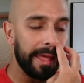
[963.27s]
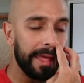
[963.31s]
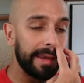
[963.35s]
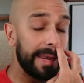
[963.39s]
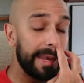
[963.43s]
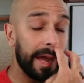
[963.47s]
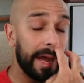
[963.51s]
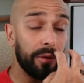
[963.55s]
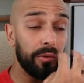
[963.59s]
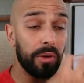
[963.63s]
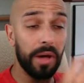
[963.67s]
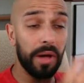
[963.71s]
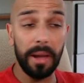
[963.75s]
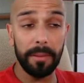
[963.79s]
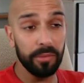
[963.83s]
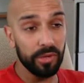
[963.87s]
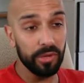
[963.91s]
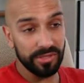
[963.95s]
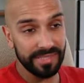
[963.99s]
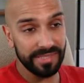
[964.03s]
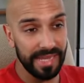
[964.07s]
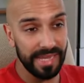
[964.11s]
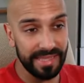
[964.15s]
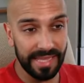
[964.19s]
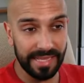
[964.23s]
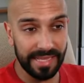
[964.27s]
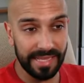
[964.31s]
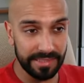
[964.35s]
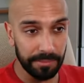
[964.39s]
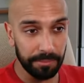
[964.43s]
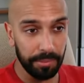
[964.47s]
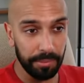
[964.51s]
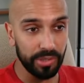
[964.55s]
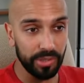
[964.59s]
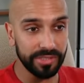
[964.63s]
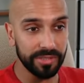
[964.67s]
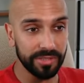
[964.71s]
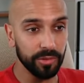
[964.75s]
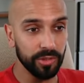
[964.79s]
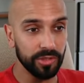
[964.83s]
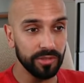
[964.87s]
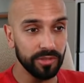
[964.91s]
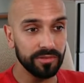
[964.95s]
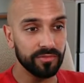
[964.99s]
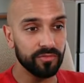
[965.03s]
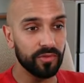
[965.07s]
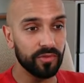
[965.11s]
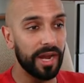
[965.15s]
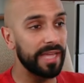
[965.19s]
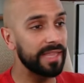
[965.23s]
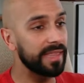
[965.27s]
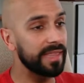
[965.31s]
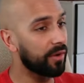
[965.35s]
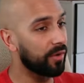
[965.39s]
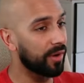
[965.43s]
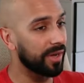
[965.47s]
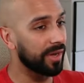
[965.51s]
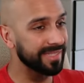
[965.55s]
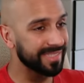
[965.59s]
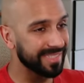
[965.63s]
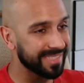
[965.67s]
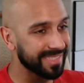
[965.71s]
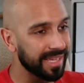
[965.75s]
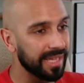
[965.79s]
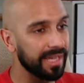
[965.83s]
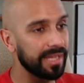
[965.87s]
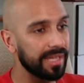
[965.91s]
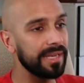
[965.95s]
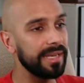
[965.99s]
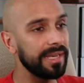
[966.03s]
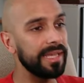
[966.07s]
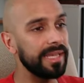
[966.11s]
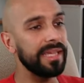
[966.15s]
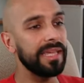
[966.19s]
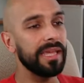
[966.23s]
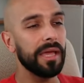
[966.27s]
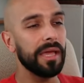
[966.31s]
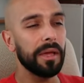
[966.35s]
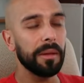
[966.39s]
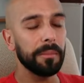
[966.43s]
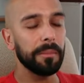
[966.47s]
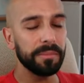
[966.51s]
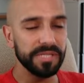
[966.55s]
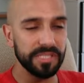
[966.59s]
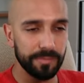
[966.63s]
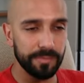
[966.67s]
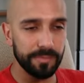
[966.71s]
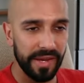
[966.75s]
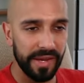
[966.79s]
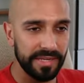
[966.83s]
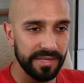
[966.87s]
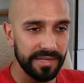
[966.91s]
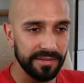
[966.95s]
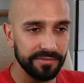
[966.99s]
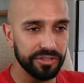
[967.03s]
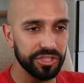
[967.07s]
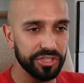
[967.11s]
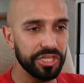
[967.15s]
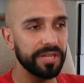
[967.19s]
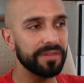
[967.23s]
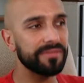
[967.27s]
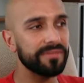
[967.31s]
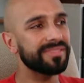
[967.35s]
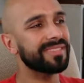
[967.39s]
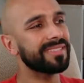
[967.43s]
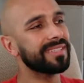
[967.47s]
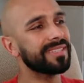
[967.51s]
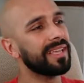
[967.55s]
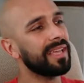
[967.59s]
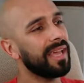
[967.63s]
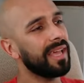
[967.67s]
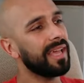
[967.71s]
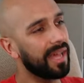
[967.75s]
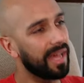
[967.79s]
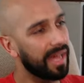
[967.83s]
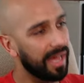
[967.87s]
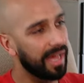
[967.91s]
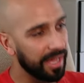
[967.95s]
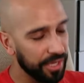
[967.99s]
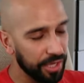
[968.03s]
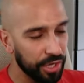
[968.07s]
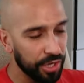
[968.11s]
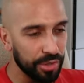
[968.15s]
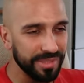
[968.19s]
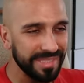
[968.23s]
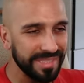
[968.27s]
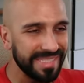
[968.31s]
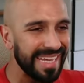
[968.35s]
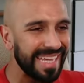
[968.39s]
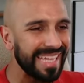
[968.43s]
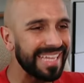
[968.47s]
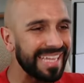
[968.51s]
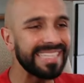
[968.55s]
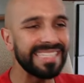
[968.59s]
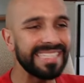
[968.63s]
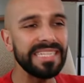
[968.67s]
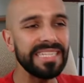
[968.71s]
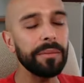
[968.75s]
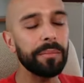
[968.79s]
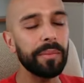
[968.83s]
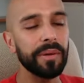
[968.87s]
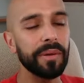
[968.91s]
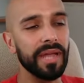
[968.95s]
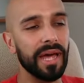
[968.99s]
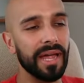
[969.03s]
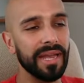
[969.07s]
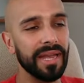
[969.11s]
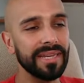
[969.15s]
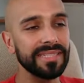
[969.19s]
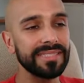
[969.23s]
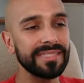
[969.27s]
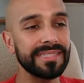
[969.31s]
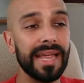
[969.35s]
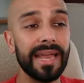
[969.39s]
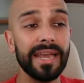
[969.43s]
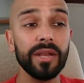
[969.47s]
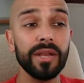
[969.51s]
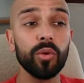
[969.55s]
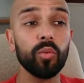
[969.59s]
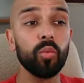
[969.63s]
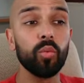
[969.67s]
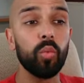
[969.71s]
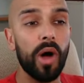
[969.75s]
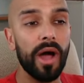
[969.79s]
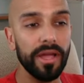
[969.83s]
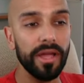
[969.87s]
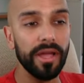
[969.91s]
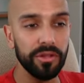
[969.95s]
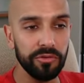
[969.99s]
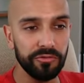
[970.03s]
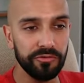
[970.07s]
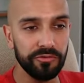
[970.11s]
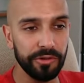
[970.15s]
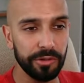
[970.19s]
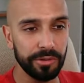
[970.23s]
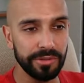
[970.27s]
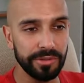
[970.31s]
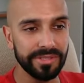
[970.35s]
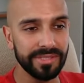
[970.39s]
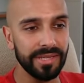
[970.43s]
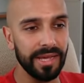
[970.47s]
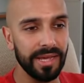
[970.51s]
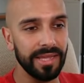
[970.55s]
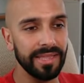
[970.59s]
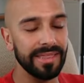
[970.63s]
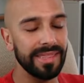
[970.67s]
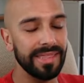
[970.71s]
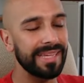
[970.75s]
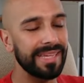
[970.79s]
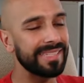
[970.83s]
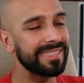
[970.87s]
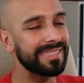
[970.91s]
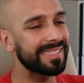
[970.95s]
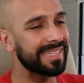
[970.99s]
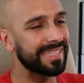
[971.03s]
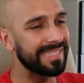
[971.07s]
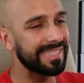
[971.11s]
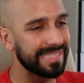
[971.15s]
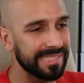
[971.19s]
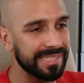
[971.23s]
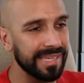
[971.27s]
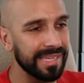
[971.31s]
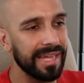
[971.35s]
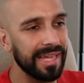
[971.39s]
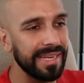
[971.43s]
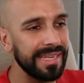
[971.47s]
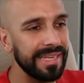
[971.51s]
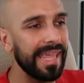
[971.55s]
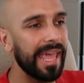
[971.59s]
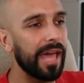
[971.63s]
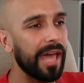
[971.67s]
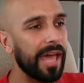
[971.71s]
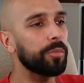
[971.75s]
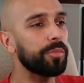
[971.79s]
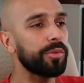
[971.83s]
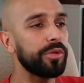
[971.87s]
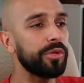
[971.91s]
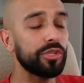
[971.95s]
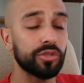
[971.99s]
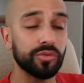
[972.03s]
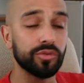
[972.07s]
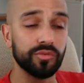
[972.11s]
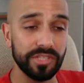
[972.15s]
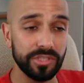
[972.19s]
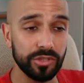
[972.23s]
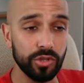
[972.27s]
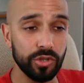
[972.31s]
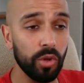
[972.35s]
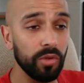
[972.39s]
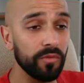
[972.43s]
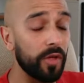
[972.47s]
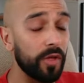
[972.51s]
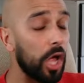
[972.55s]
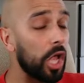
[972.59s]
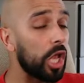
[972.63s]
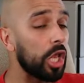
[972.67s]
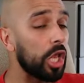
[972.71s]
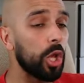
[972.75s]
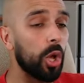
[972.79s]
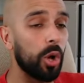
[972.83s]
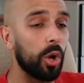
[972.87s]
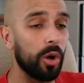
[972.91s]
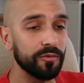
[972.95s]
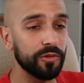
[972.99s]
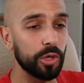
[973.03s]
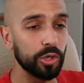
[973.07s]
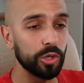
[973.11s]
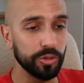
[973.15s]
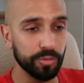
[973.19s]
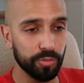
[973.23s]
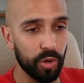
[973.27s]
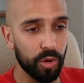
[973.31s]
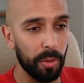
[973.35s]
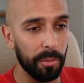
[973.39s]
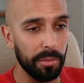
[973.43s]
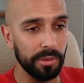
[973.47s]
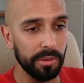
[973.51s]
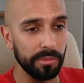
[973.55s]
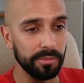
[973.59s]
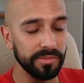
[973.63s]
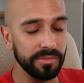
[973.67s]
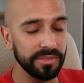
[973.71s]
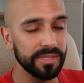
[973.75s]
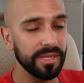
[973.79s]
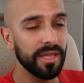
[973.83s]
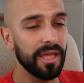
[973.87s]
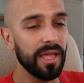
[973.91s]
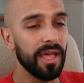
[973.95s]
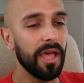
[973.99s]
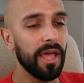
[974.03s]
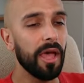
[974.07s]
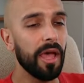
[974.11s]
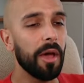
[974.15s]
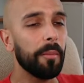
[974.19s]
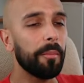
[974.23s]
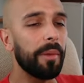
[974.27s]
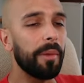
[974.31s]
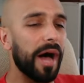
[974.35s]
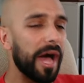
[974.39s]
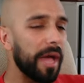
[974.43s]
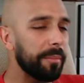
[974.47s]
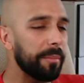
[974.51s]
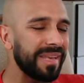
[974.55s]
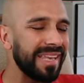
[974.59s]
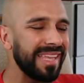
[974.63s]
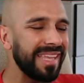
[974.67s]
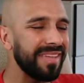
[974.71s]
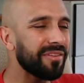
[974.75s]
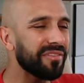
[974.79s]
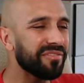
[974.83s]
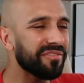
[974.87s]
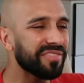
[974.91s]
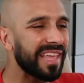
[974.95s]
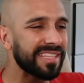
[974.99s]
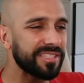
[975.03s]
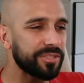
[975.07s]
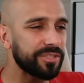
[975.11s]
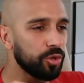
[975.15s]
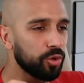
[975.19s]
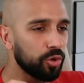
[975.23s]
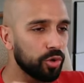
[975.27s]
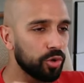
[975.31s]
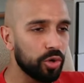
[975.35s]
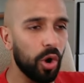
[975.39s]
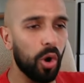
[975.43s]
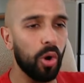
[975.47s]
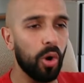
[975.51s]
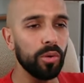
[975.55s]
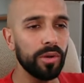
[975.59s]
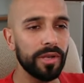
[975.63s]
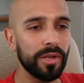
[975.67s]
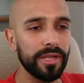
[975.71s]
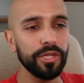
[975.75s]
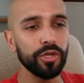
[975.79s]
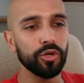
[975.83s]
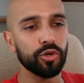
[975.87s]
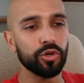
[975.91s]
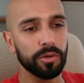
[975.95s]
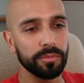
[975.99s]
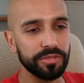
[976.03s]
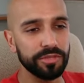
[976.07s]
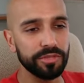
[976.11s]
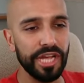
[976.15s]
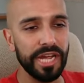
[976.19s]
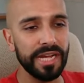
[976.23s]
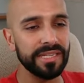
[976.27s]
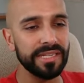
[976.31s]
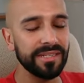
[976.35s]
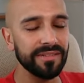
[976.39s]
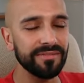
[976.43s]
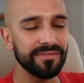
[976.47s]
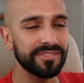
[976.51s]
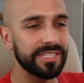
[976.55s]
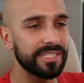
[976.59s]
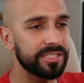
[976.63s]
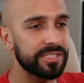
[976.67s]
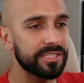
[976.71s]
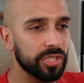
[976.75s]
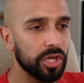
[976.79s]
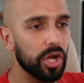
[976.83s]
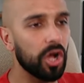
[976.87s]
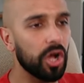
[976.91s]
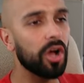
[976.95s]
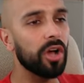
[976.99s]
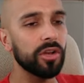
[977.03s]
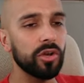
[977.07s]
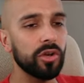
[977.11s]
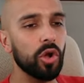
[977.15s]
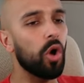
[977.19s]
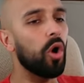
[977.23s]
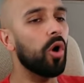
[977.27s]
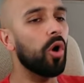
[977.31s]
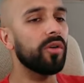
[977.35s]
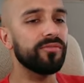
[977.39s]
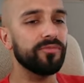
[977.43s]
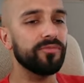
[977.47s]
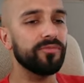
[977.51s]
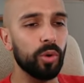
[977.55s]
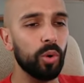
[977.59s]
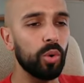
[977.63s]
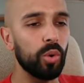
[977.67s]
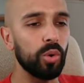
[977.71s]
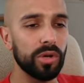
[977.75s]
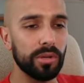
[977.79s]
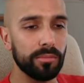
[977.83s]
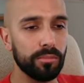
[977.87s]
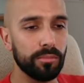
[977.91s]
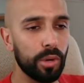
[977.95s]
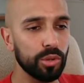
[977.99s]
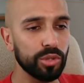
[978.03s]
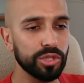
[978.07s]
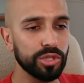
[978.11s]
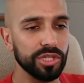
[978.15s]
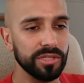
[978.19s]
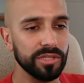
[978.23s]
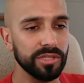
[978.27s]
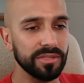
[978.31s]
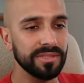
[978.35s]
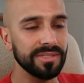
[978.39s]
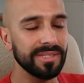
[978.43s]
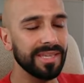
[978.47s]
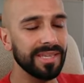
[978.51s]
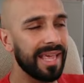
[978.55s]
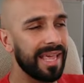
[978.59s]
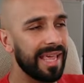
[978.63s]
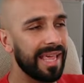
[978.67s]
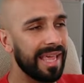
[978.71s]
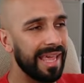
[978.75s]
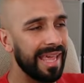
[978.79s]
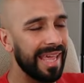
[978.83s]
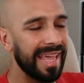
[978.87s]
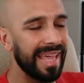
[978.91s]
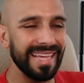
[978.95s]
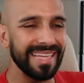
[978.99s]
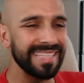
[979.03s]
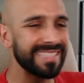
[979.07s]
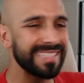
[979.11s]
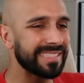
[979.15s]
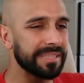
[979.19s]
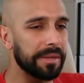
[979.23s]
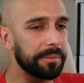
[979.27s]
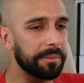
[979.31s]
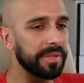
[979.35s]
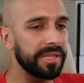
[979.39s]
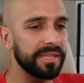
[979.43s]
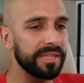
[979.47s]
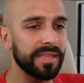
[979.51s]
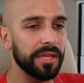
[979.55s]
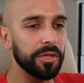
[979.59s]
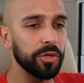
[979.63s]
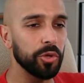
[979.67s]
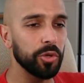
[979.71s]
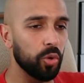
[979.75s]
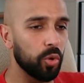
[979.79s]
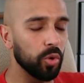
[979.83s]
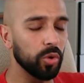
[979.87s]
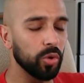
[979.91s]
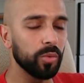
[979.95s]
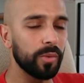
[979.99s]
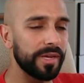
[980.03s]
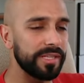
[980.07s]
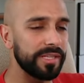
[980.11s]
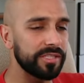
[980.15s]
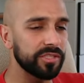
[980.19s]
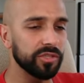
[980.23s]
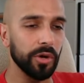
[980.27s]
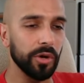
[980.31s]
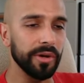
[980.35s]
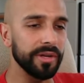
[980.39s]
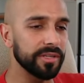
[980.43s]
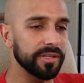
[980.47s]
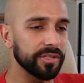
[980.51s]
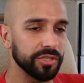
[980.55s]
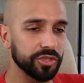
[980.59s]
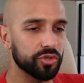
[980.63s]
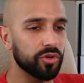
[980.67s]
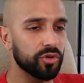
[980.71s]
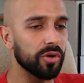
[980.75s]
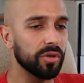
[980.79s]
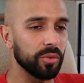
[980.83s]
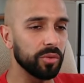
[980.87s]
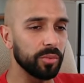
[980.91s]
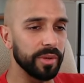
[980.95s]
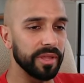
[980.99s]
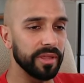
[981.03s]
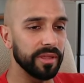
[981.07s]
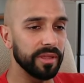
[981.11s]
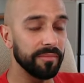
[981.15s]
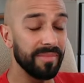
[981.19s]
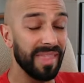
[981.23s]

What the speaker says: Now, I'm not saying that's impossible, right? There are certainly perspective shifts, digging deep and understanding why you feel certain things can certainly help you to resolve a lot of those problems. But I believe if that's your goal and your objective, to turn off all emotions, it is something that you're always going to struggle with.